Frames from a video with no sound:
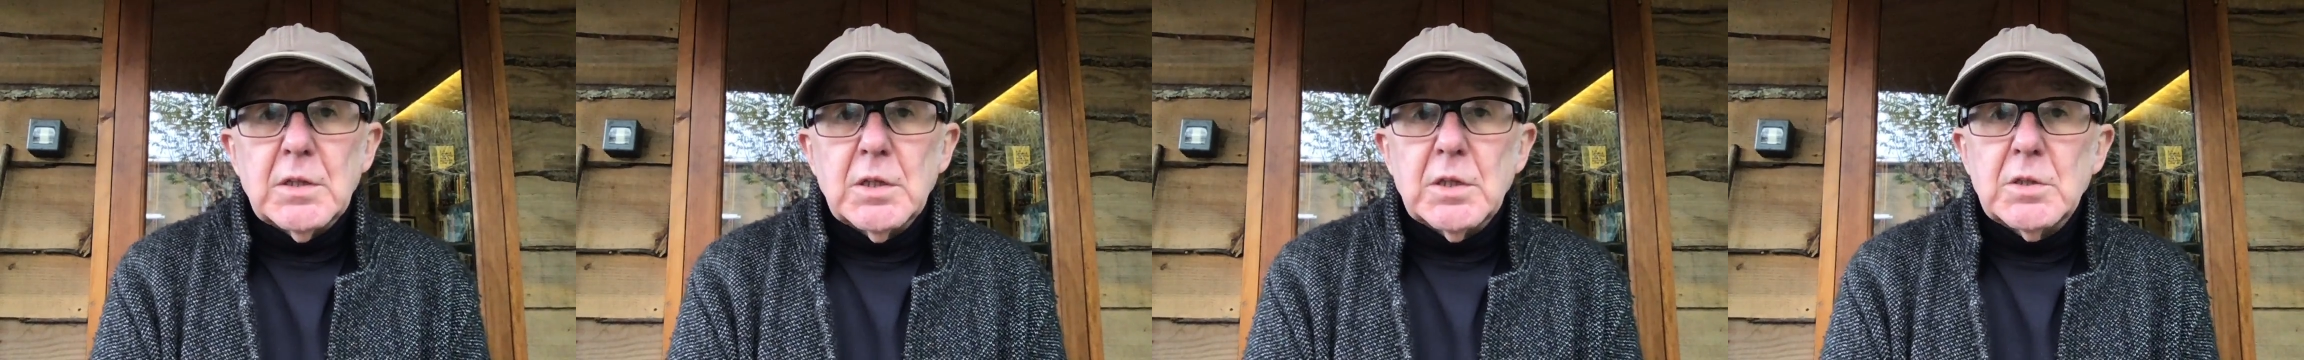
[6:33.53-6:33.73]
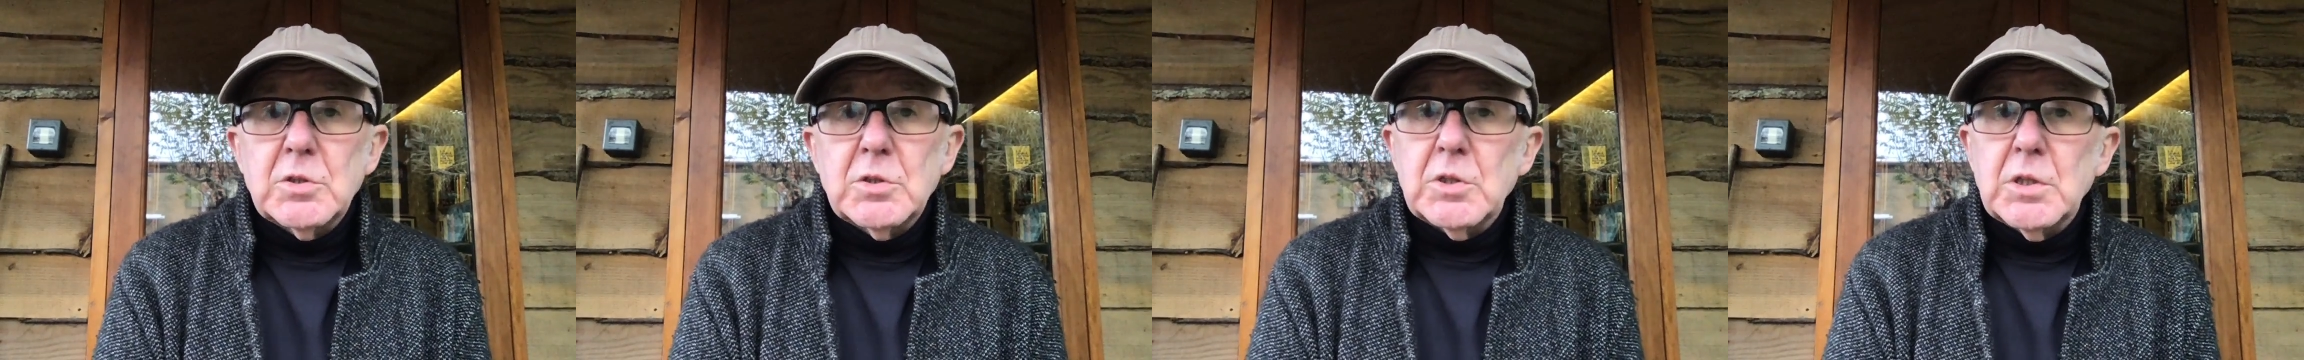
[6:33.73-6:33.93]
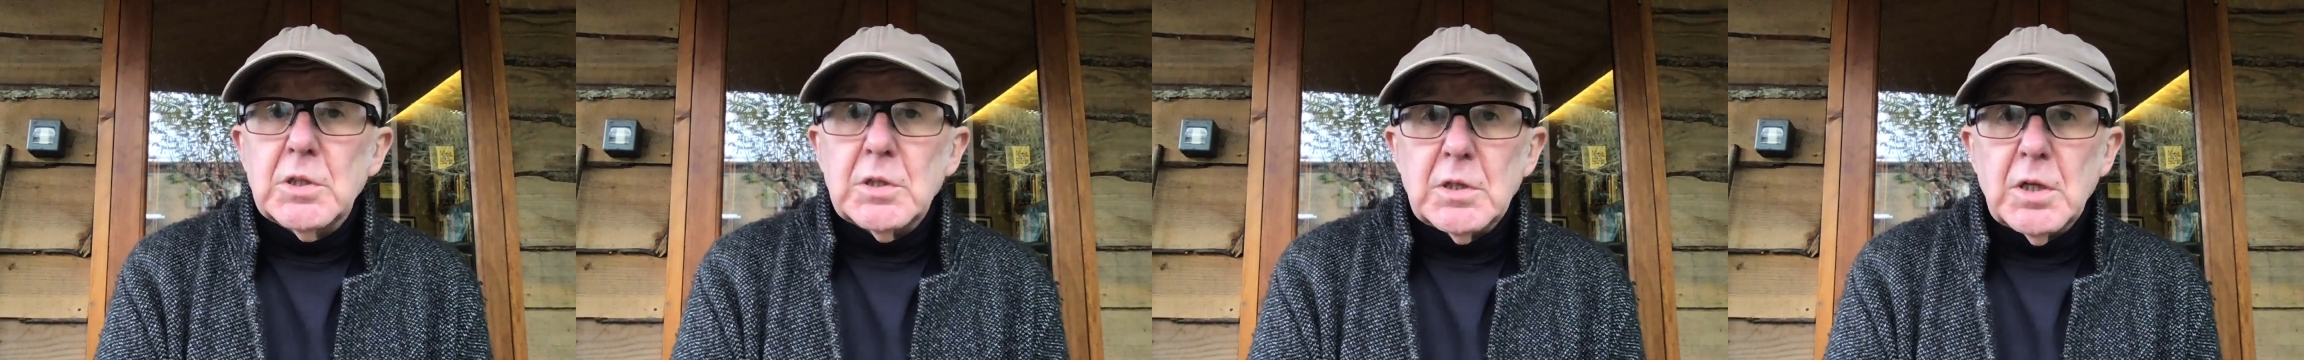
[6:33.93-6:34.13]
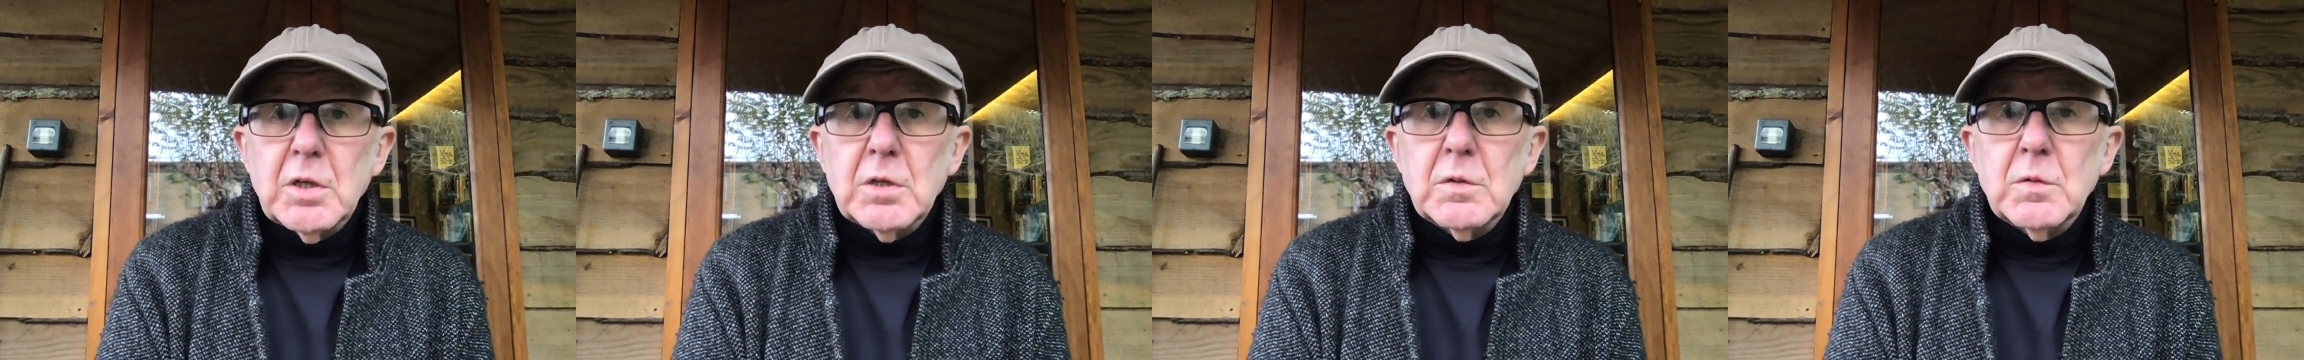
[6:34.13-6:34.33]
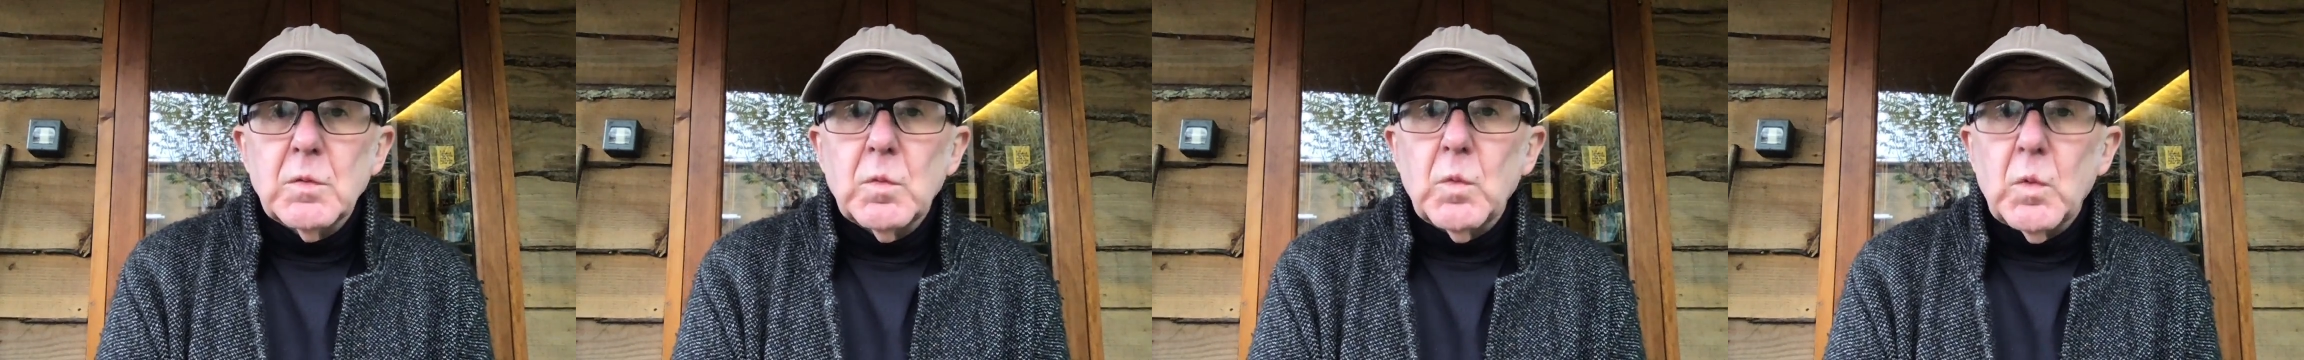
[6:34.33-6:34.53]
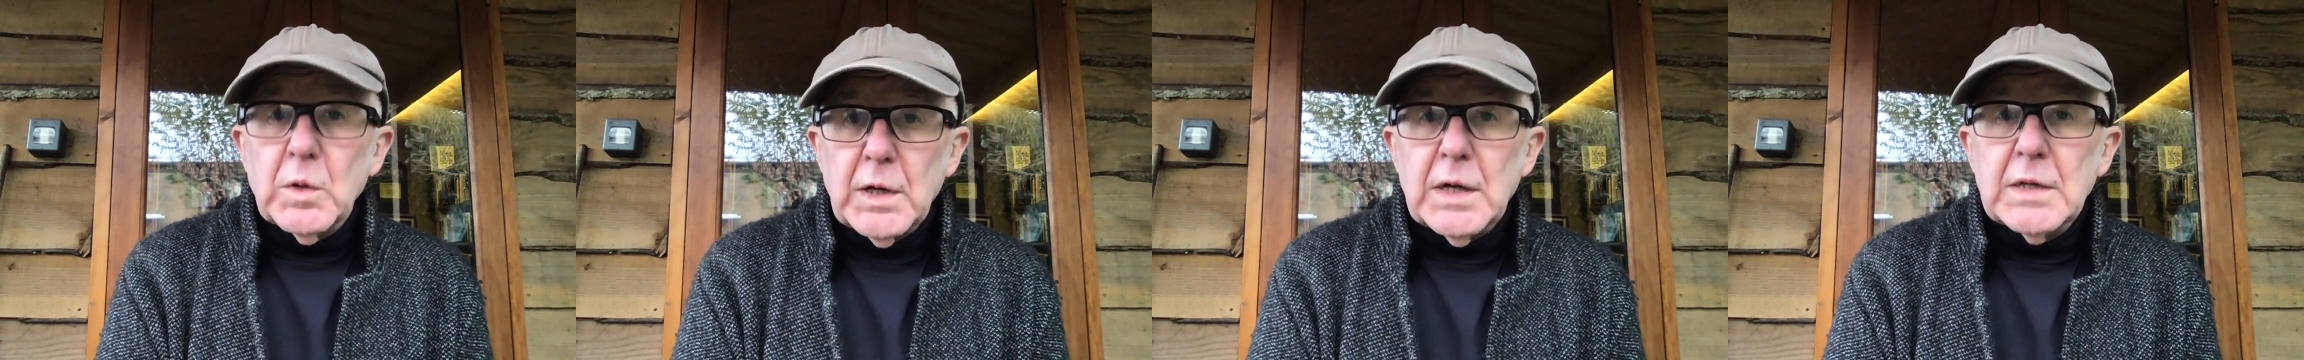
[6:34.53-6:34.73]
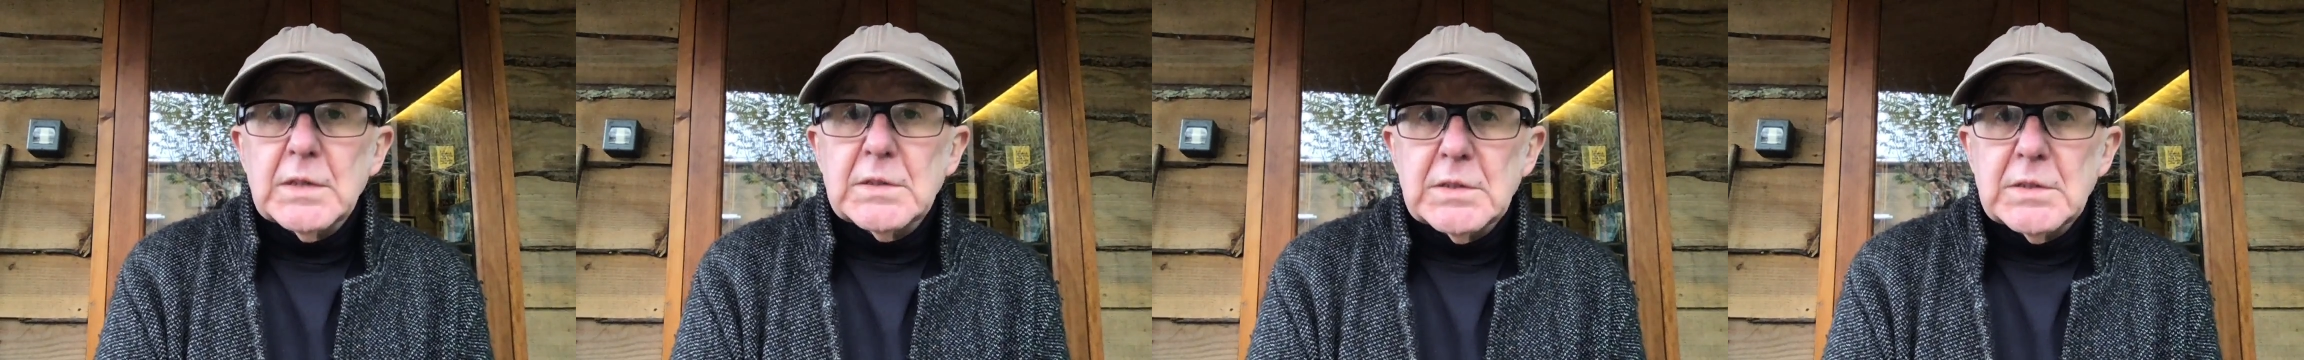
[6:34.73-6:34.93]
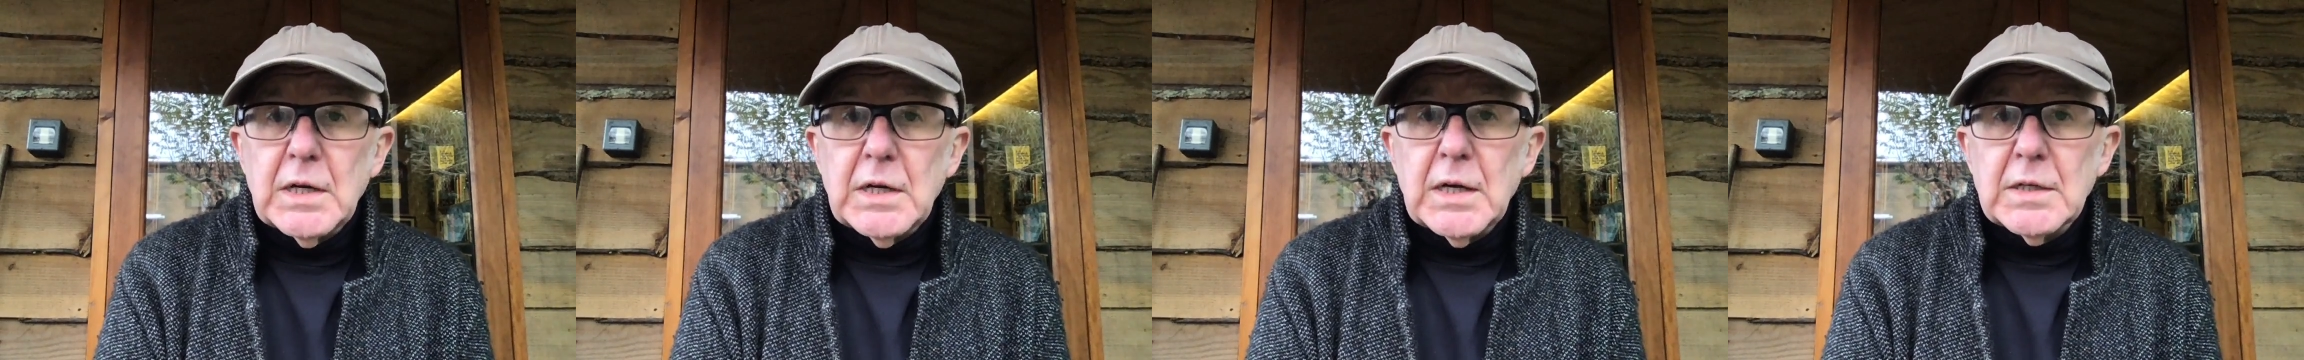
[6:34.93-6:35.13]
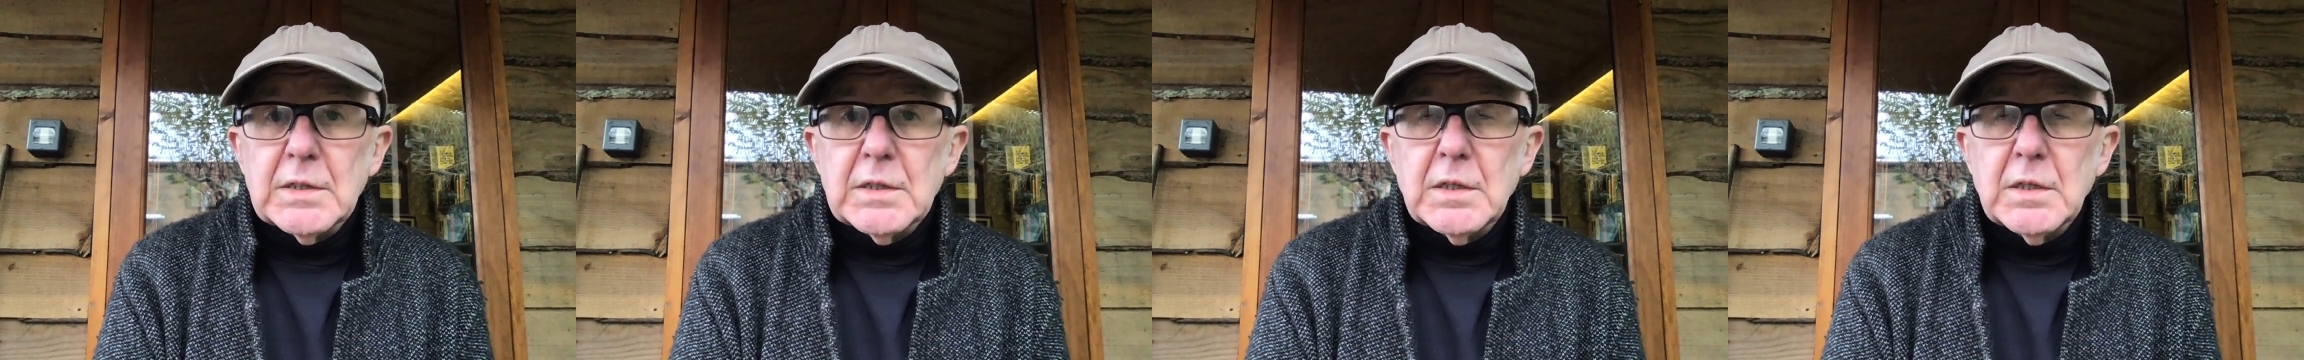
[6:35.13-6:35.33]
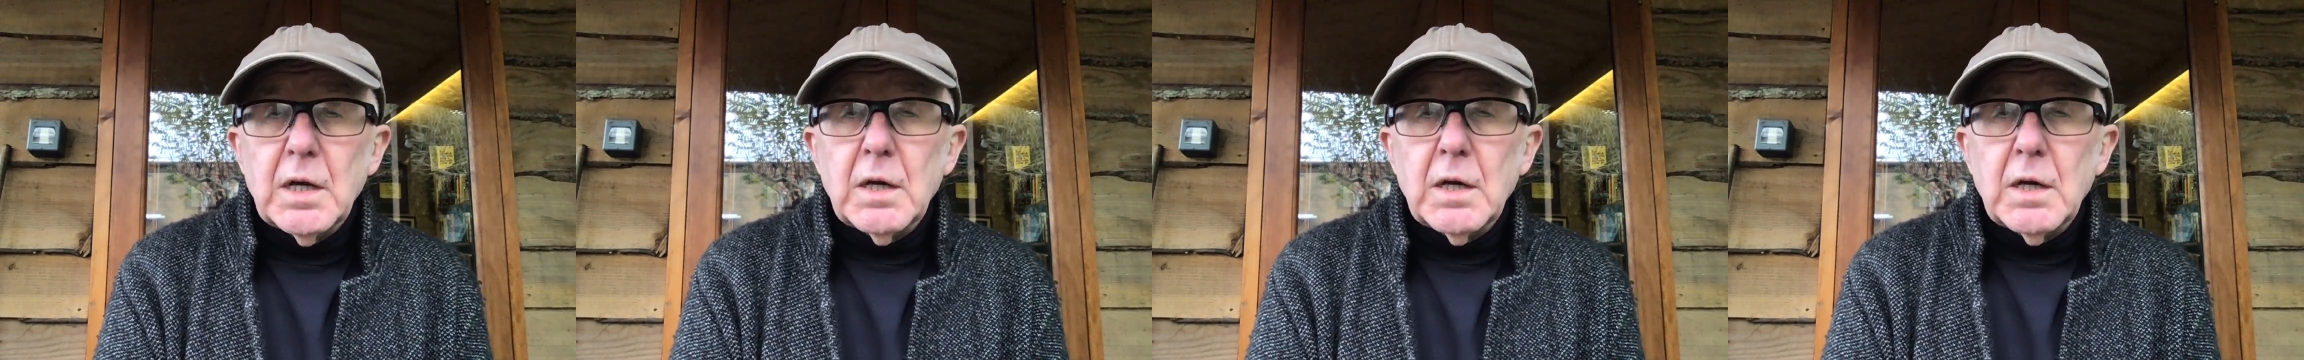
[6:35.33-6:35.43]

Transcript: that she'd done what I'd said